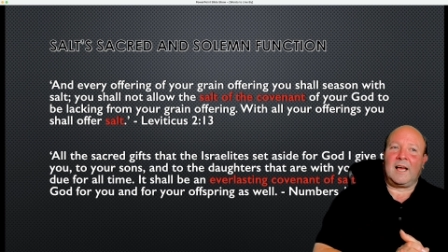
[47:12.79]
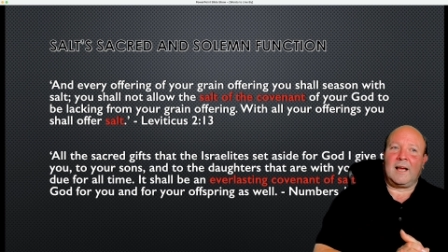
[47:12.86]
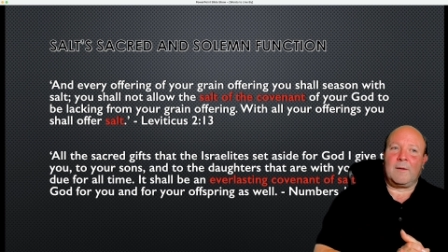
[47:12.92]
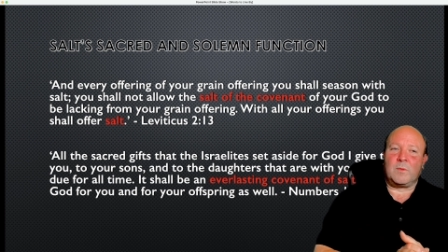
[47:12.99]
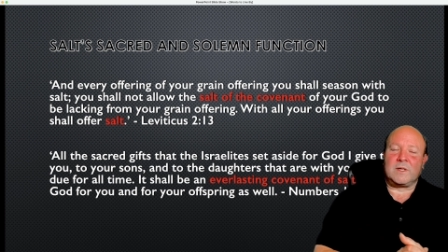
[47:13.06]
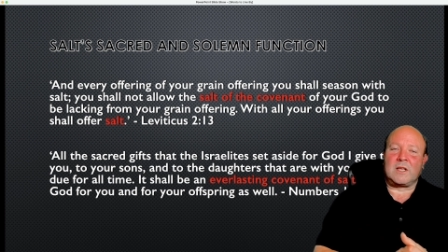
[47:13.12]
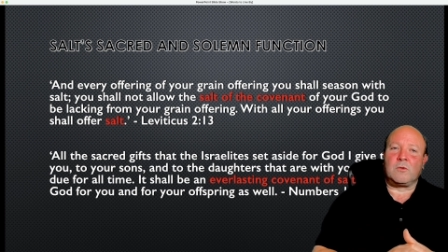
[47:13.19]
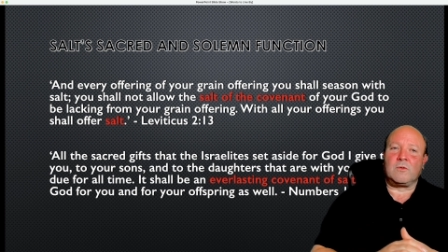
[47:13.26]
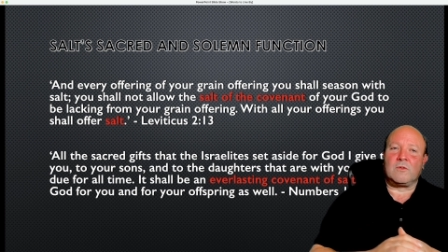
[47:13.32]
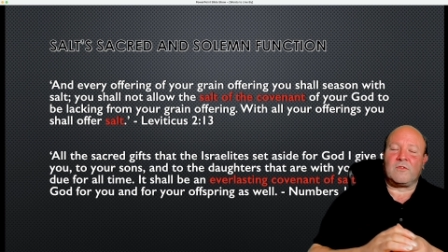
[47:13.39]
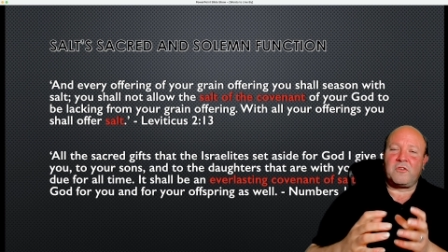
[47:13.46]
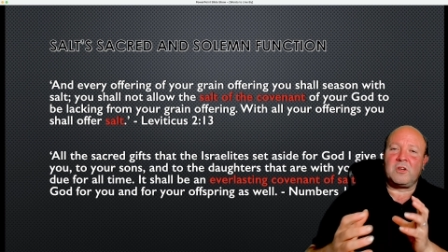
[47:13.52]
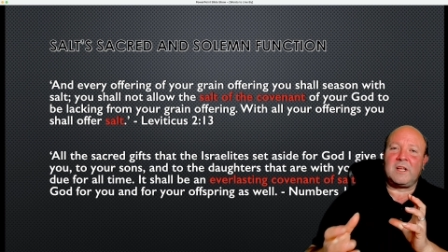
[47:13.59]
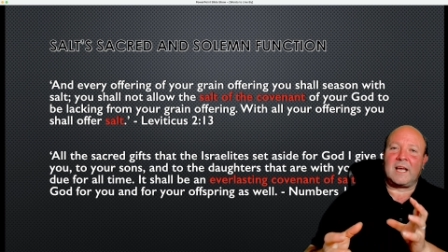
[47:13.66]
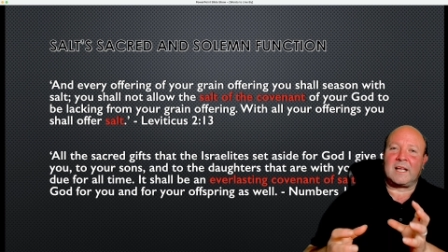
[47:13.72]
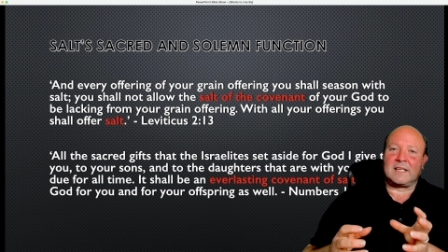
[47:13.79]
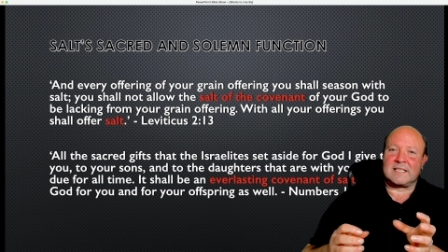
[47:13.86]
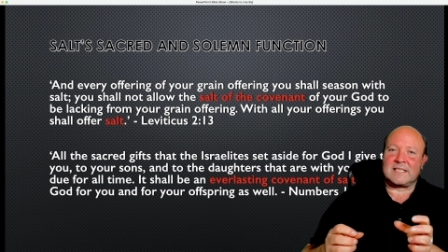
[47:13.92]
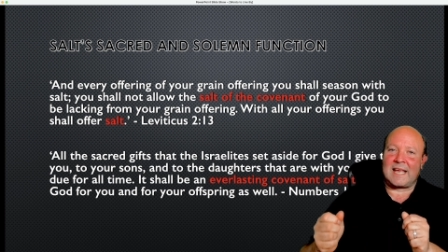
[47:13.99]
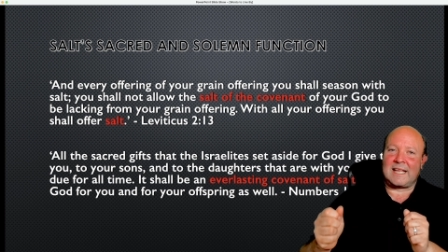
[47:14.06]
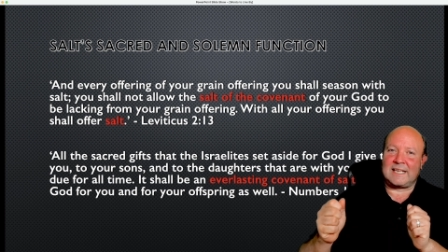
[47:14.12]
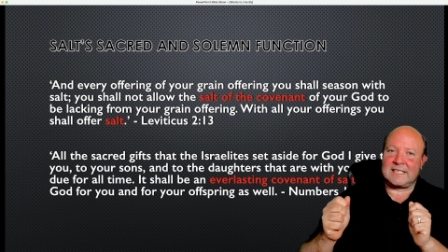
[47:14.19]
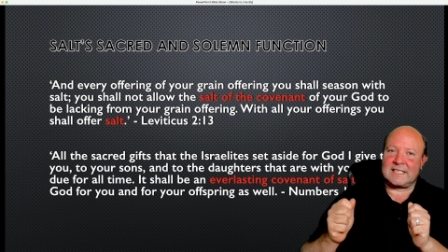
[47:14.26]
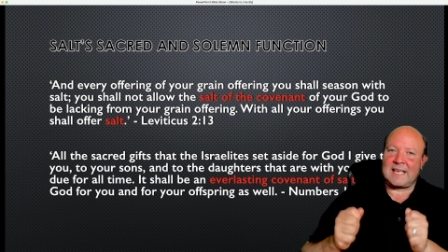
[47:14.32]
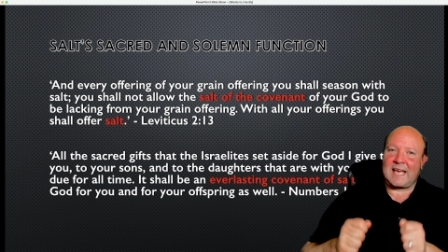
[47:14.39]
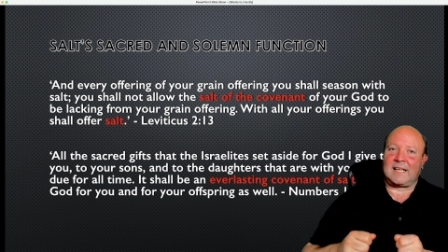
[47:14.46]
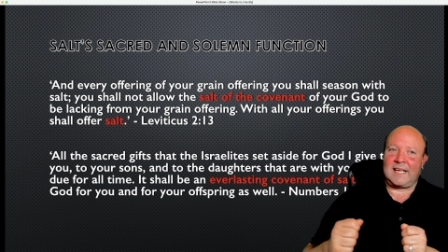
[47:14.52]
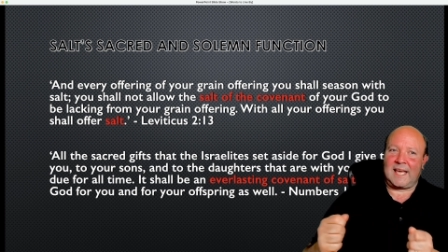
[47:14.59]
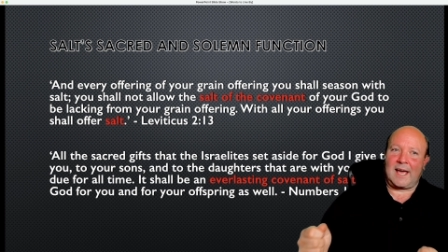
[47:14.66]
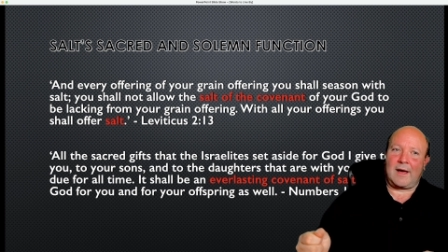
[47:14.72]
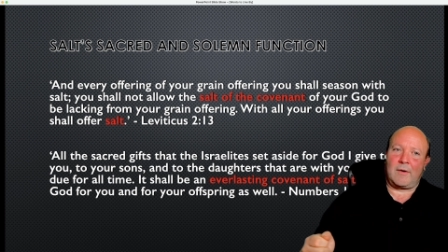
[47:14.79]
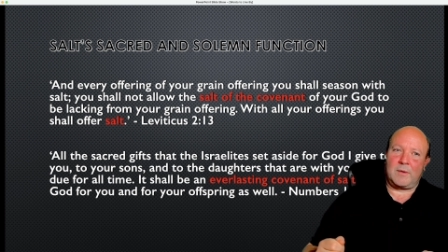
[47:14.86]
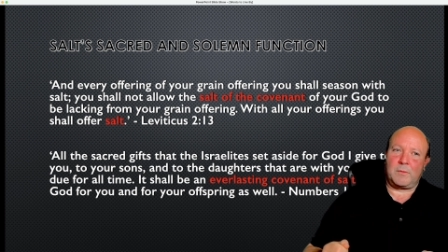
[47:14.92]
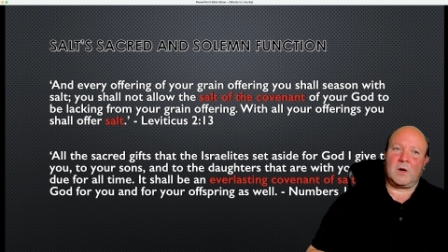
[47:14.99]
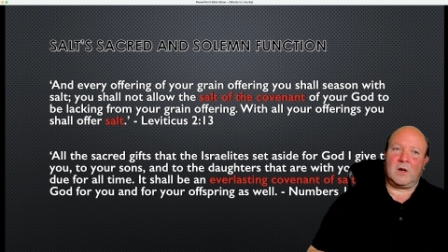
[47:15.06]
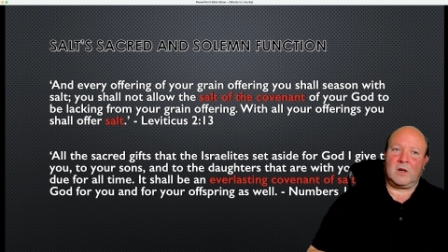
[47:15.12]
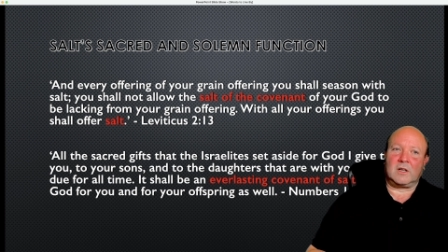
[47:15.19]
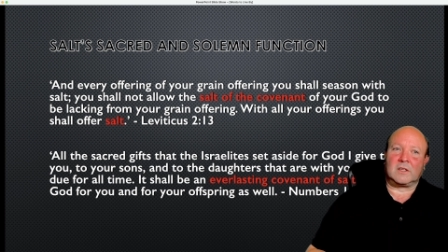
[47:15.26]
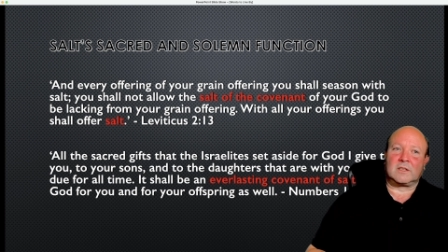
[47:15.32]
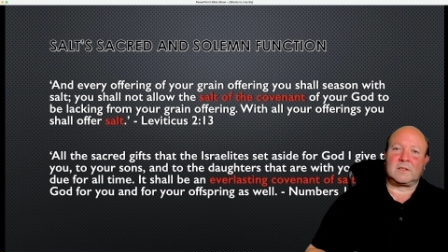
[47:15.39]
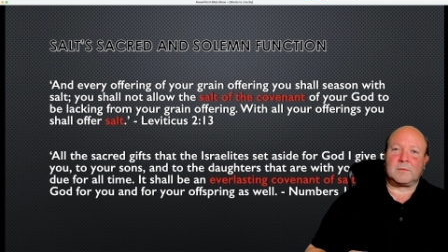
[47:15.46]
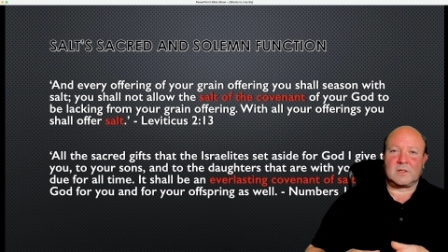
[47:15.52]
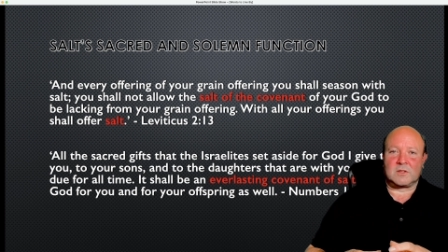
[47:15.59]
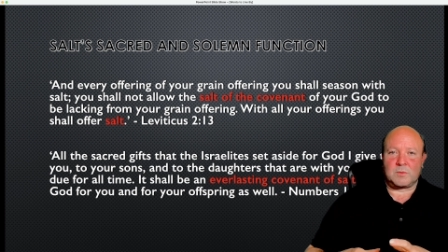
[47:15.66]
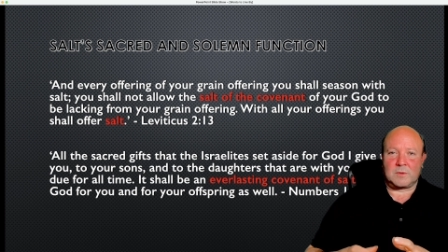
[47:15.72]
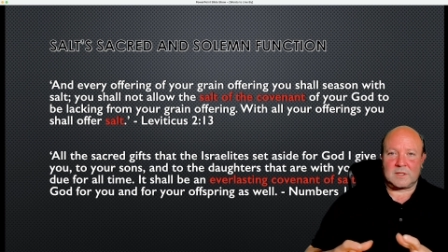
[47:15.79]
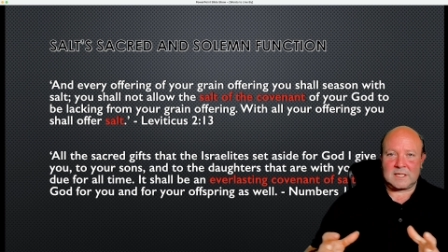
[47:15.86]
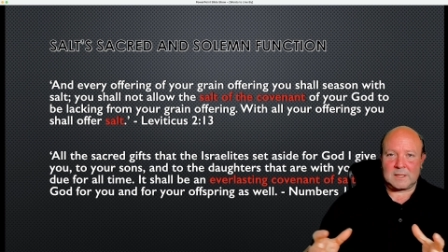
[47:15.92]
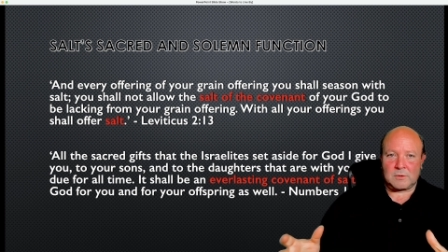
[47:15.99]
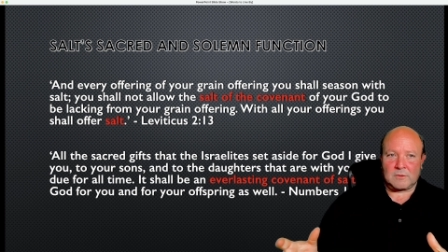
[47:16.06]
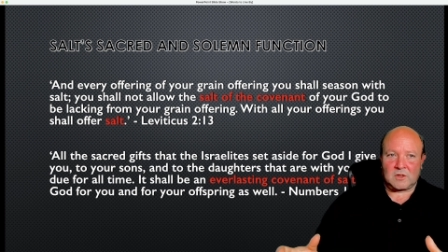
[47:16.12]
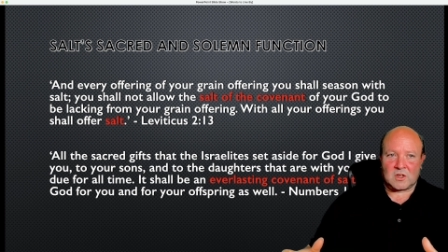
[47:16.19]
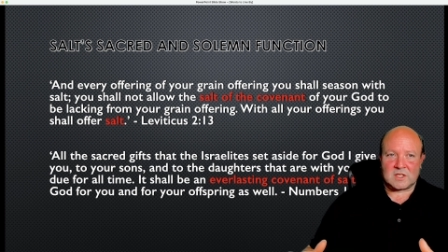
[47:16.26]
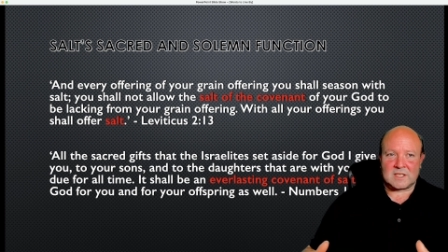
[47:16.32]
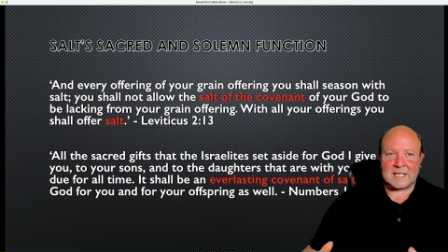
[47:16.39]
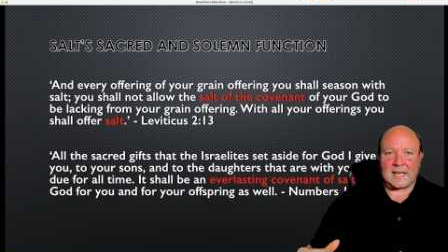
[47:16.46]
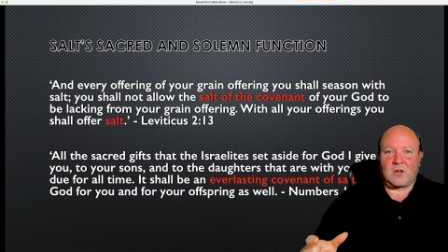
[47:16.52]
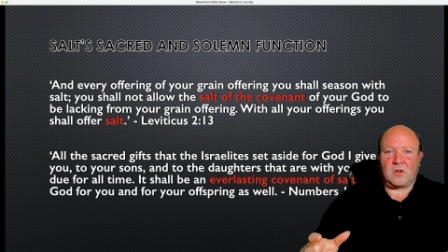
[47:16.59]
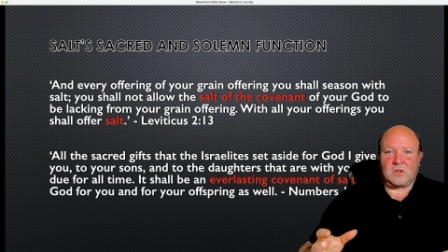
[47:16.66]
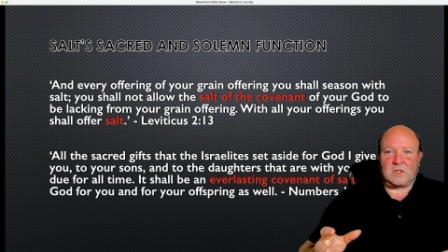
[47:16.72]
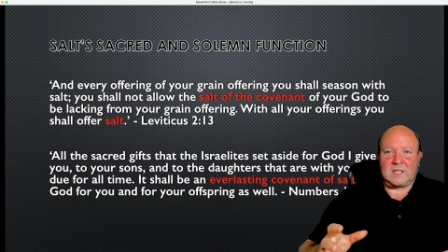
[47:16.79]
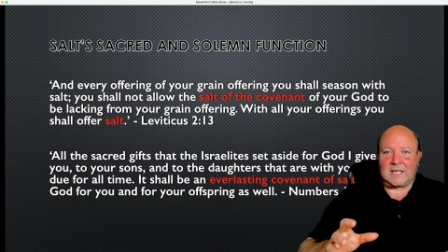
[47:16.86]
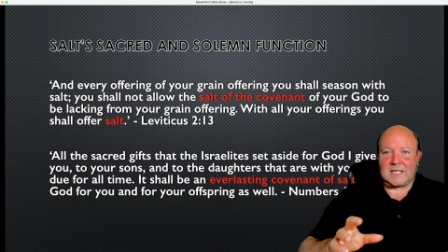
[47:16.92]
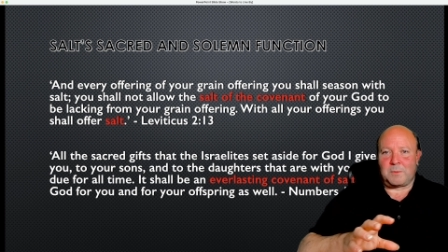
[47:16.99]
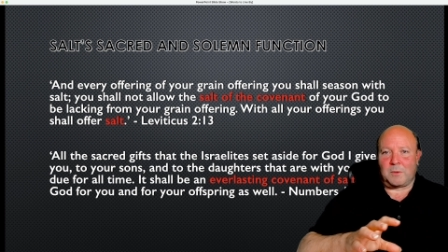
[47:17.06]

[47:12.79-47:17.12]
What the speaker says: We don't fully understand exactly how it worked because we seem to have lost that context,